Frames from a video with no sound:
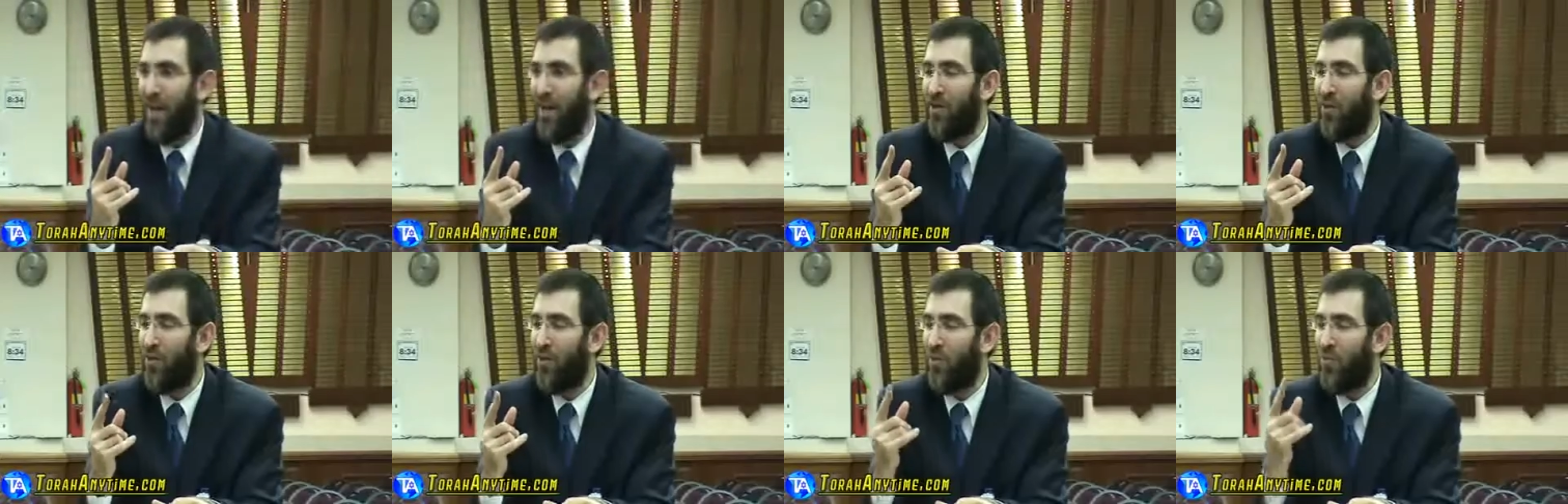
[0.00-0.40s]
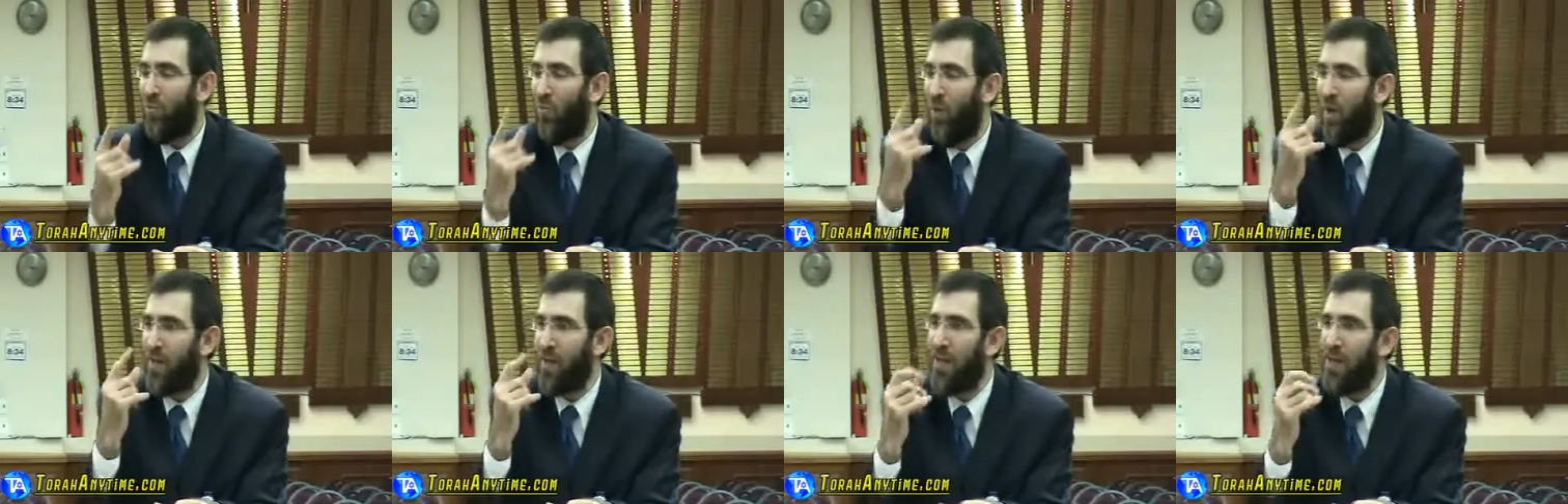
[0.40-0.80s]
God
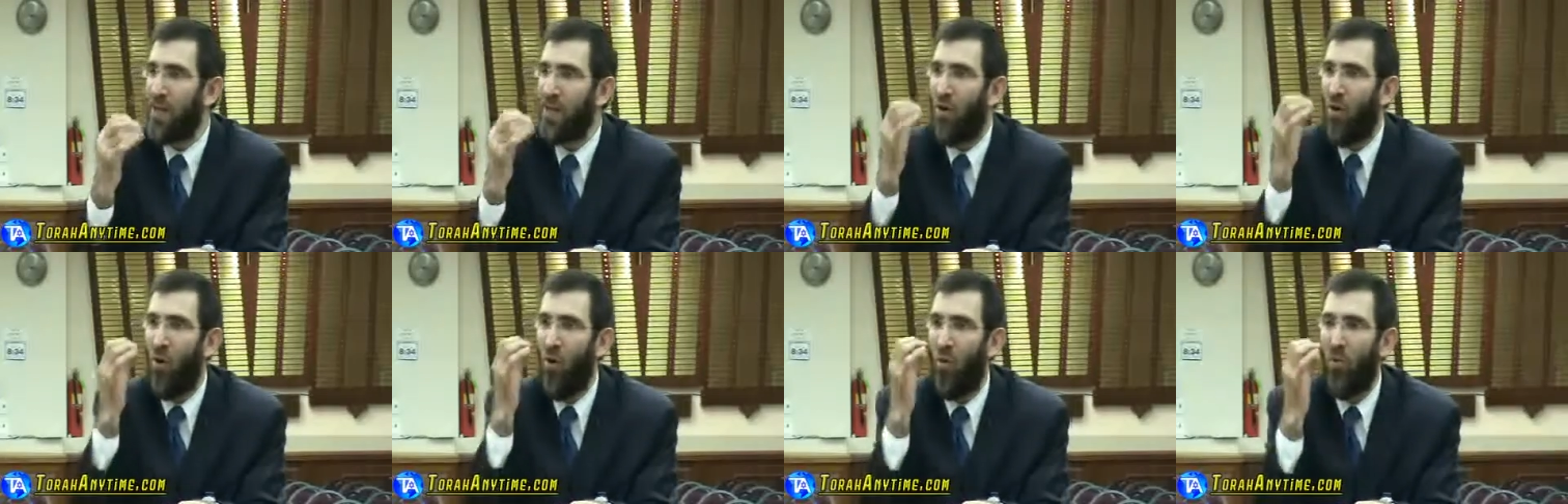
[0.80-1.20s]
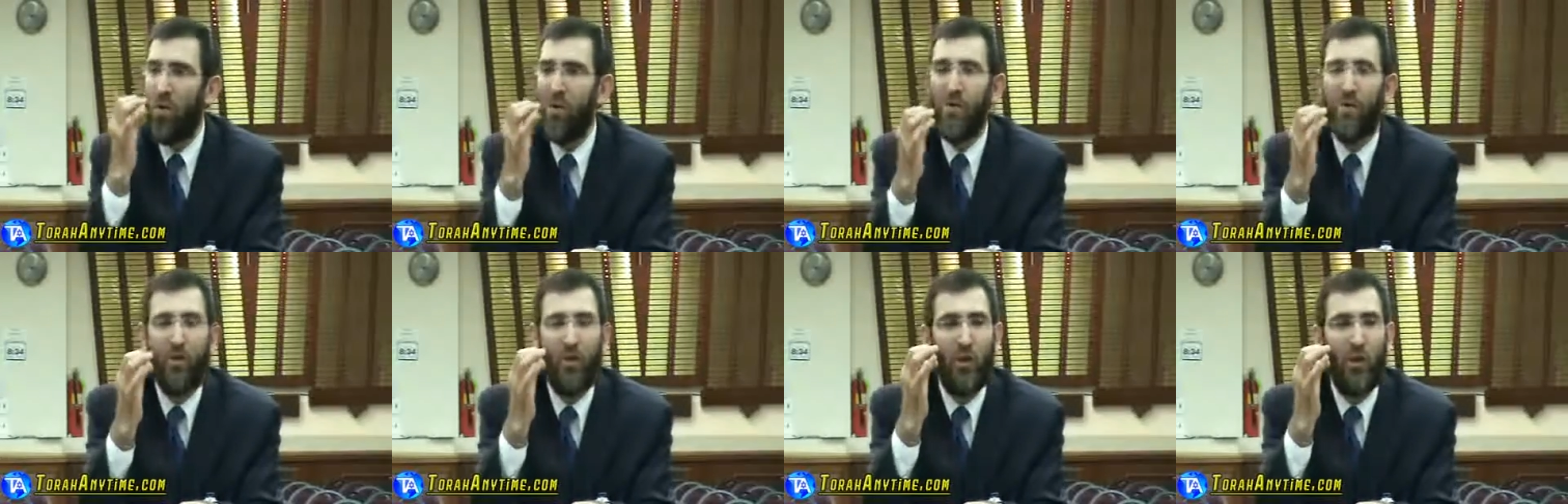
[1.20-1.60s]
wants us to
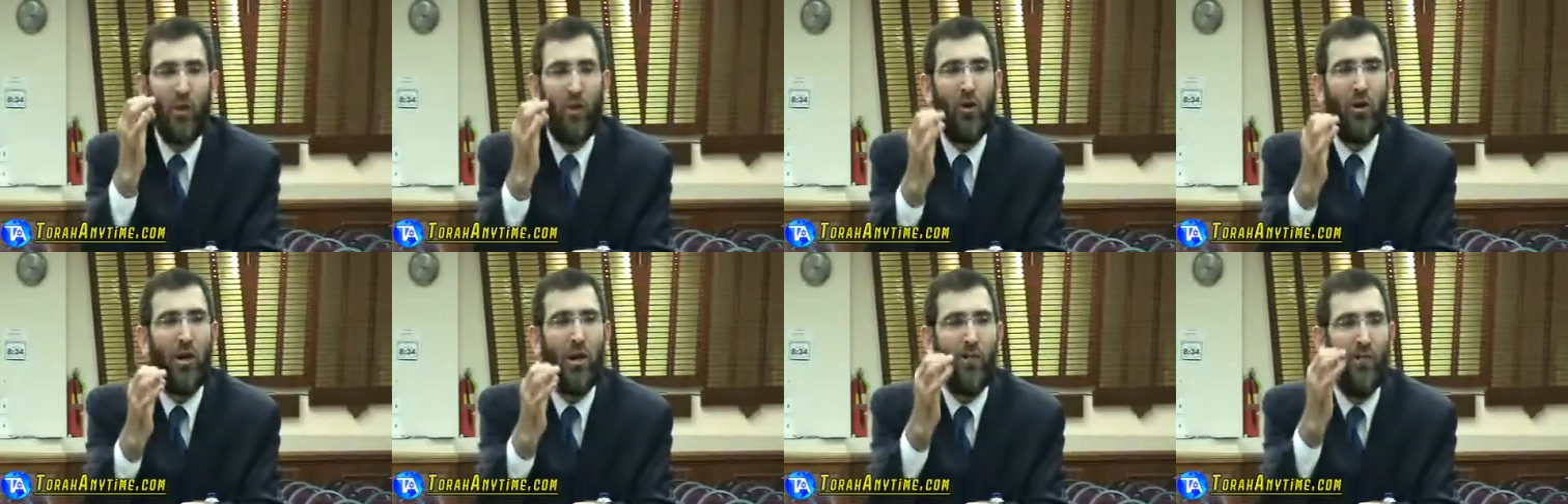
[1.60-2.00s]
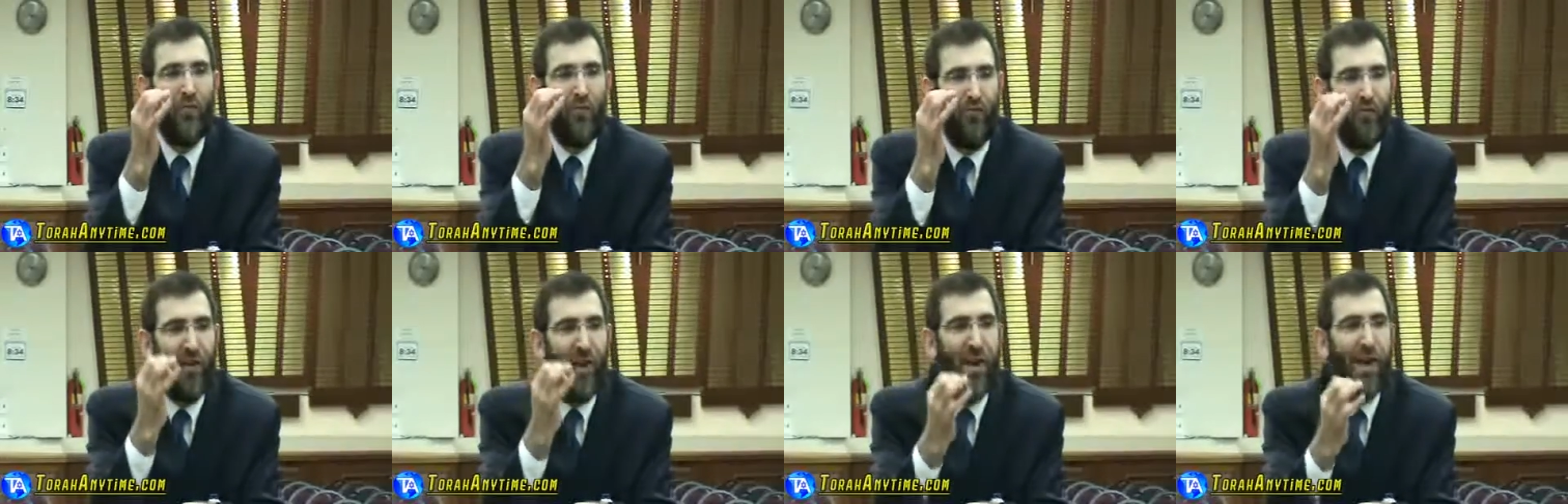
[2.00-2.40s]
always look
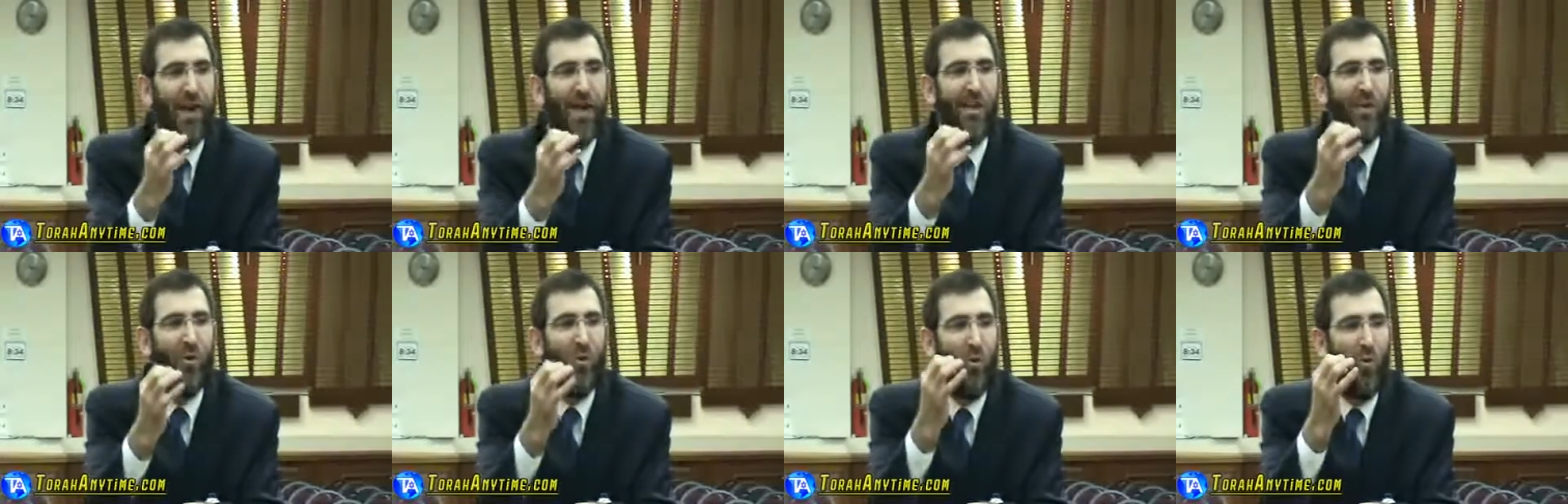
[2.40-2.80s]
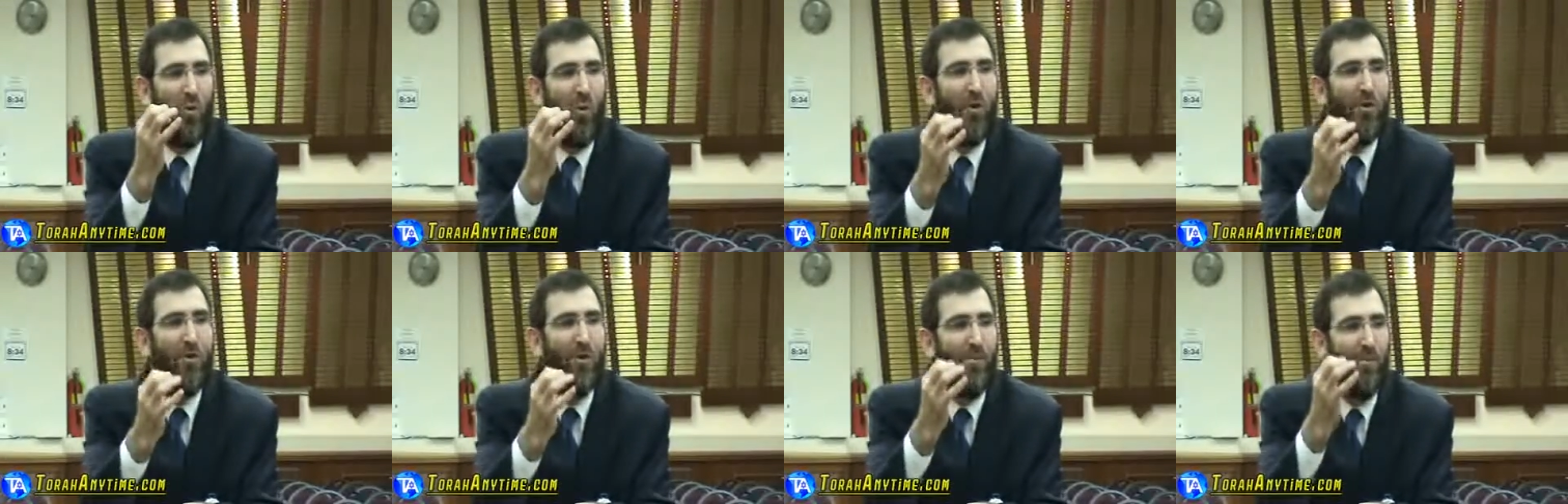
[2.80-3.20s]
and find
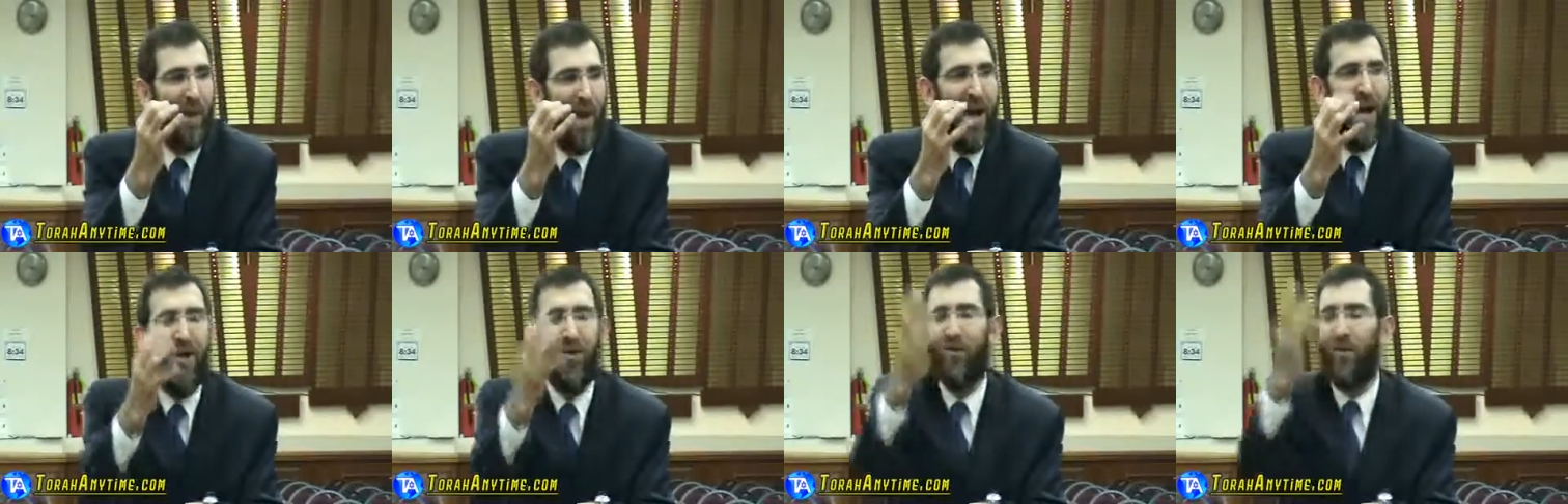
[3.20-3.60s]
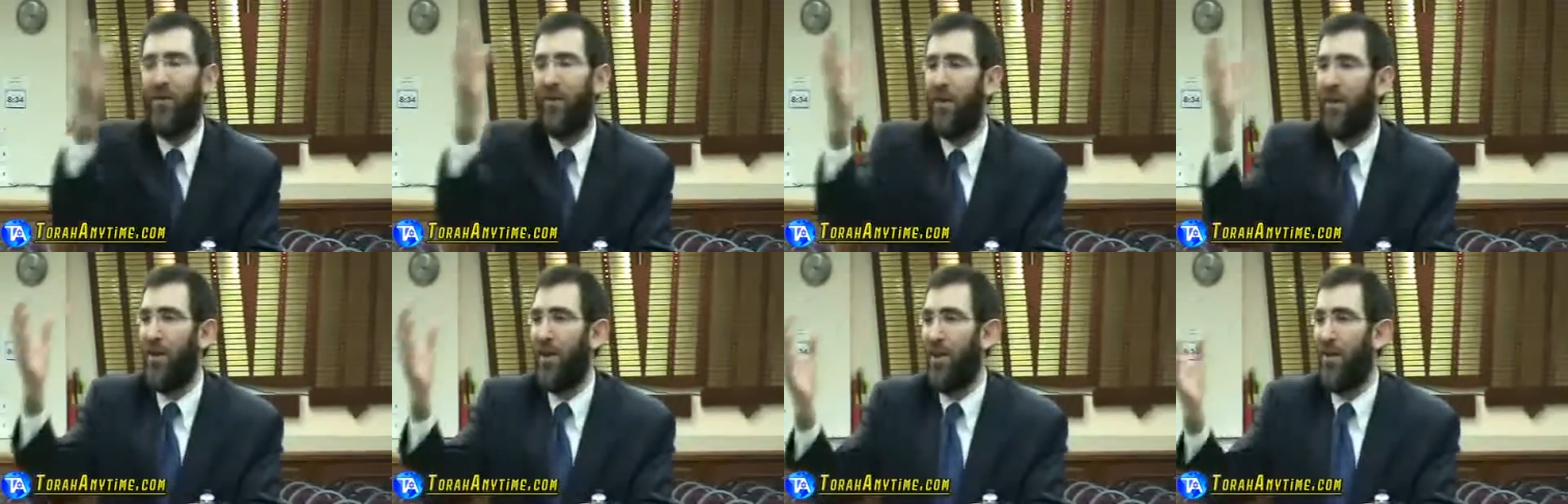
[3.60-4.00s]
order and pattern.
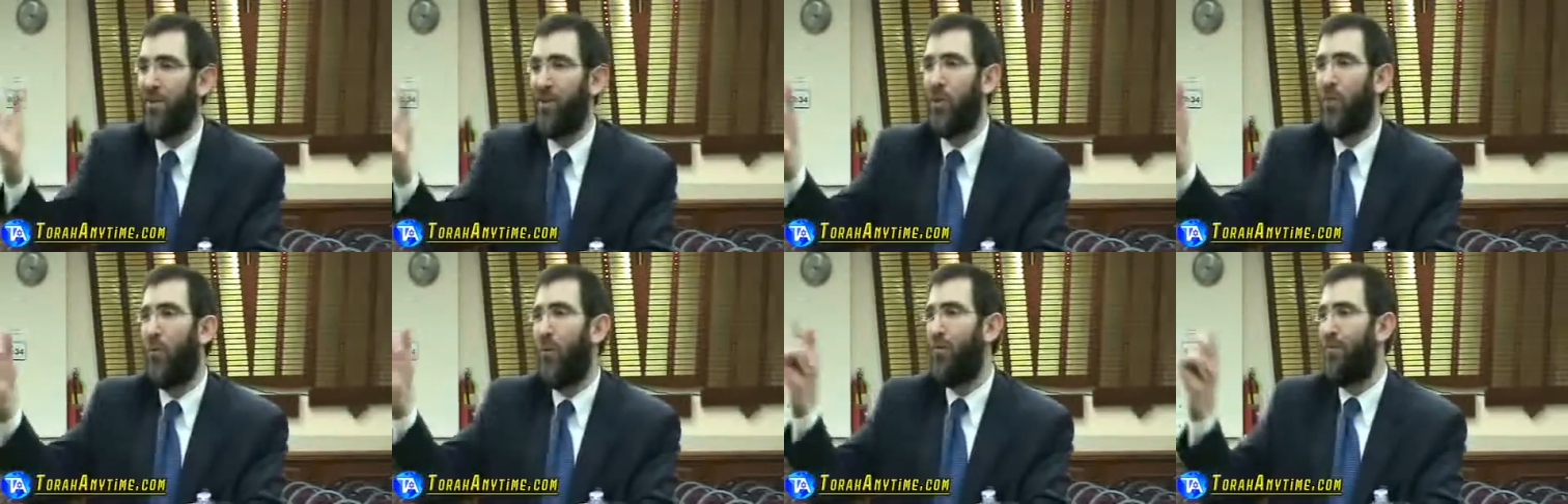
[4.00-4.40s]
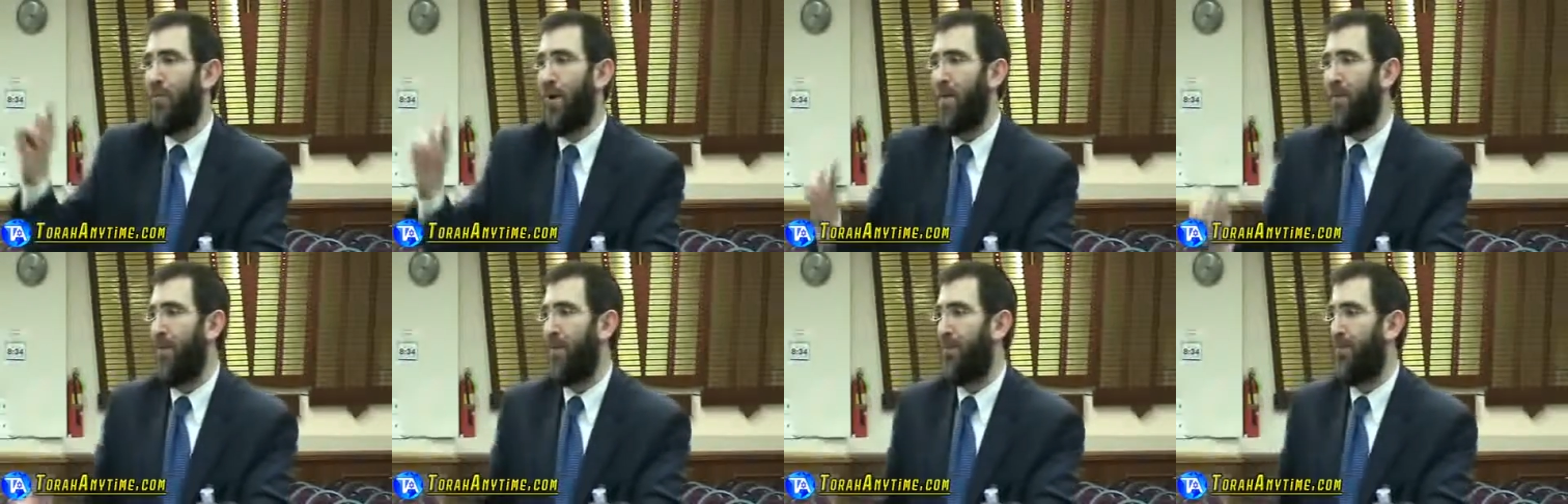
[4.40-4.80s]
There's only one
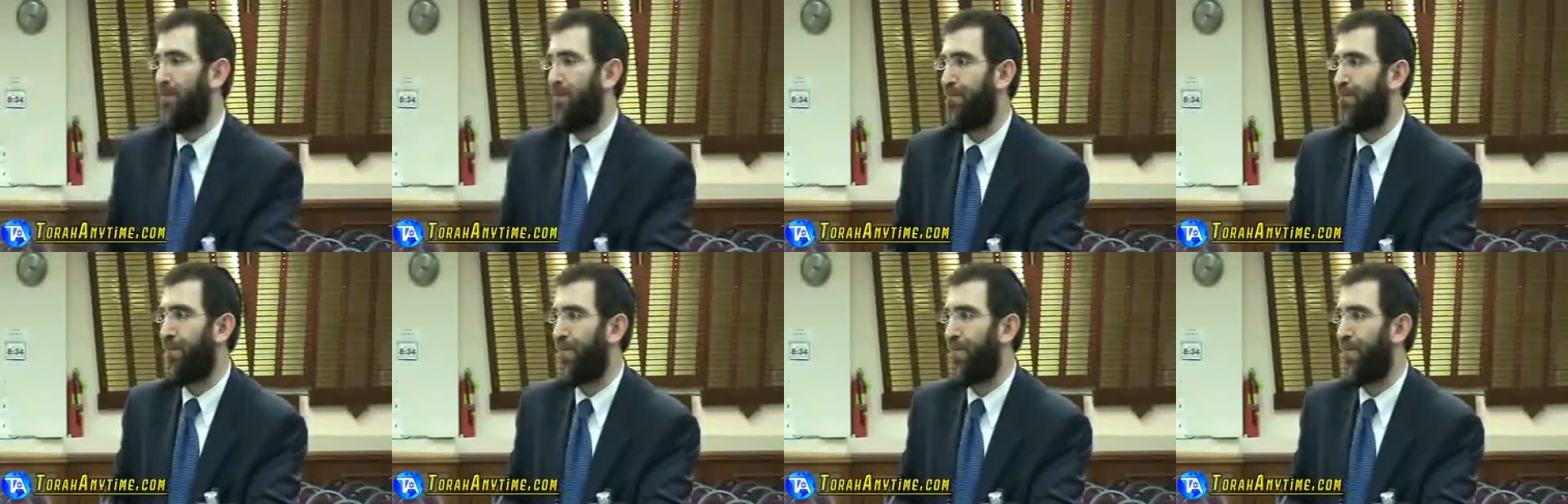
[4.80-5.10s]
problem.